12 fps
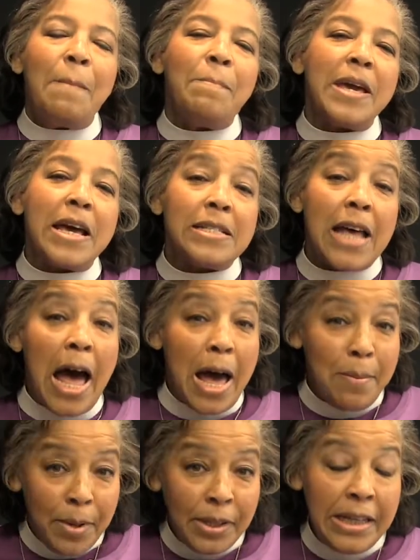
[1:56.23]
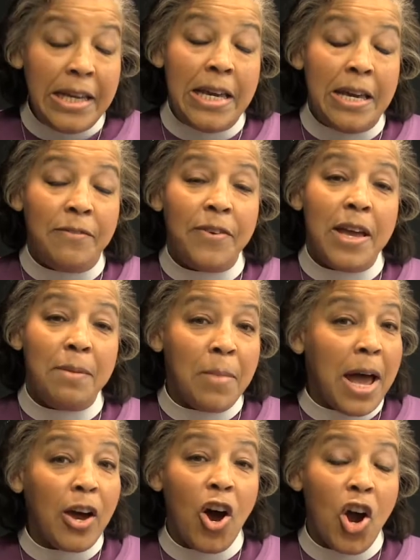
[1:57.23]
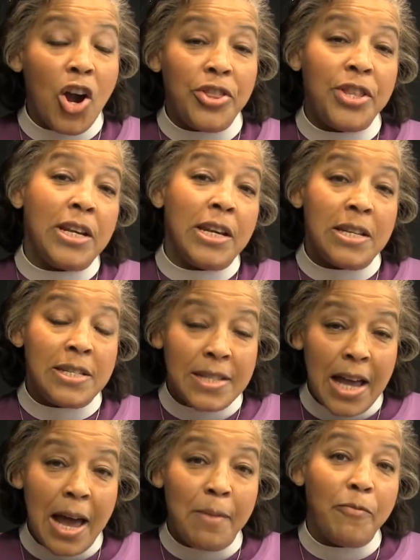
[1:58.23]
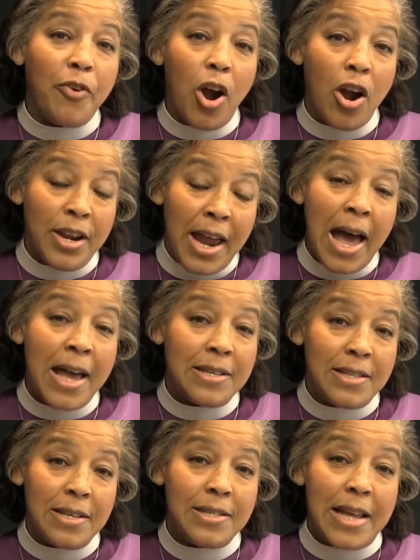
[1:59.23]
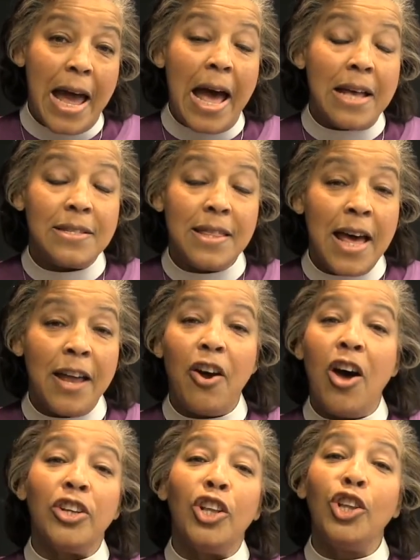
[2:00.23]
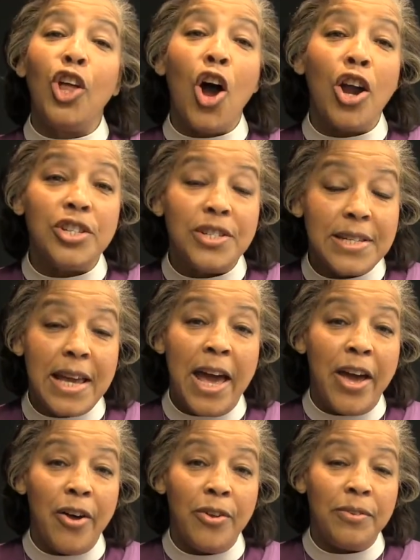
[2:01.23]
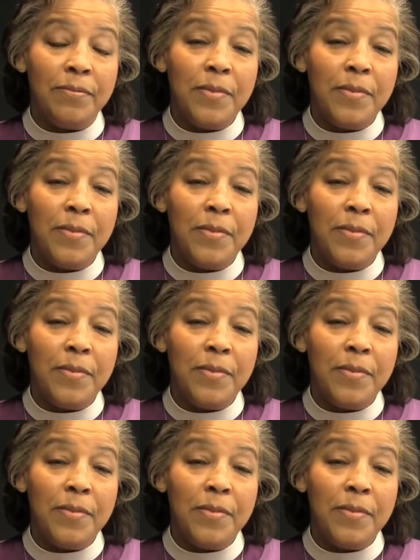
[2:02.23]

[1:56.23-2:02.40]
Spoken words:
because I believe in my heart that it is time for our diocese to ask that on a large scale.